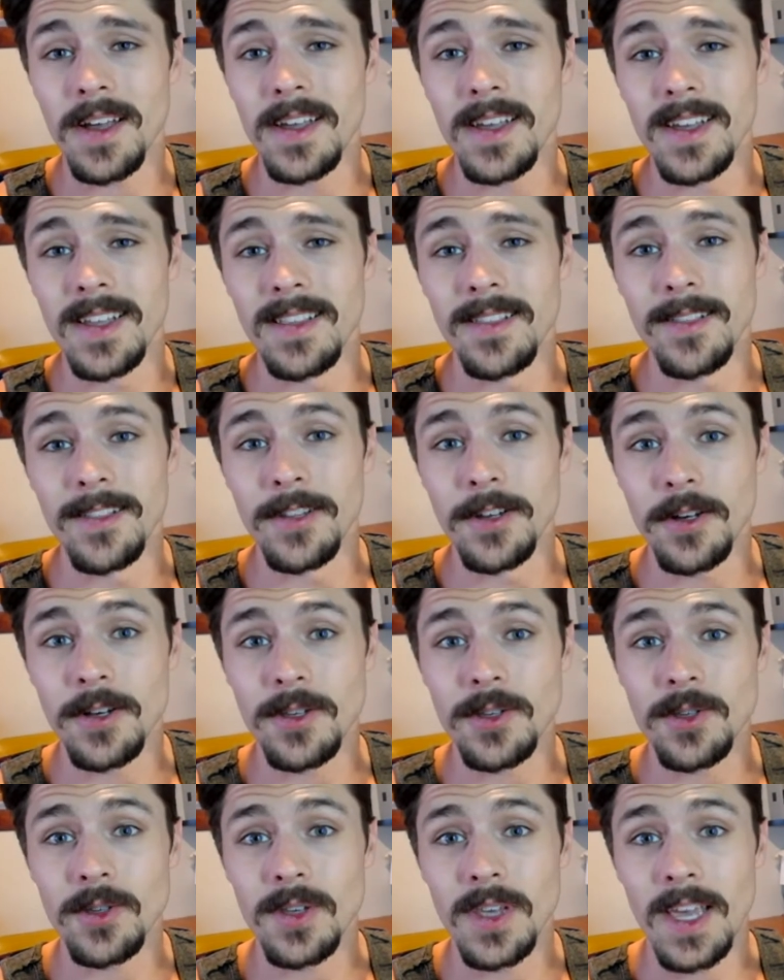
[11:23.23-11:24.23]
and
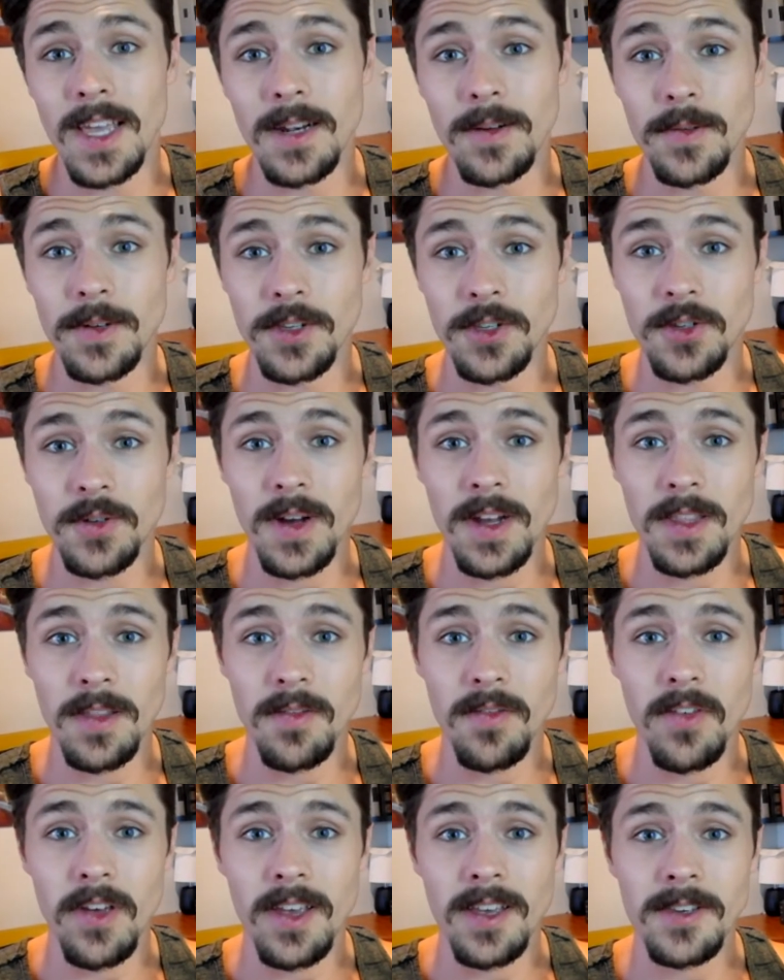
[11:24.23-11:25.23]
looks Henry straight in
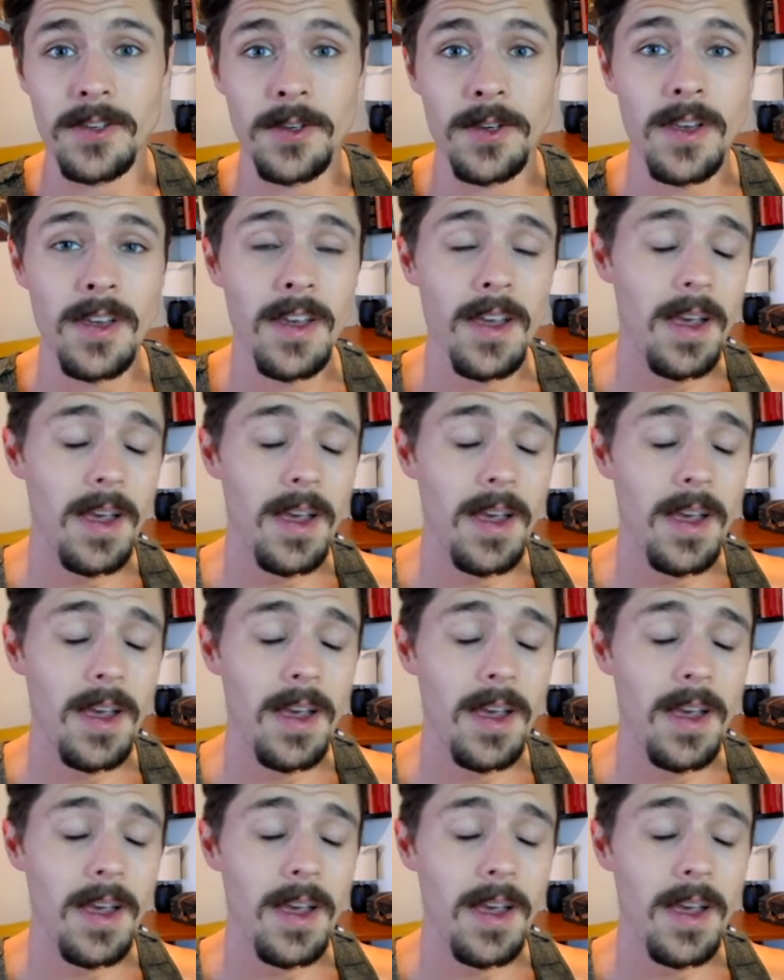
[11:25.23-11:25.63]
the face,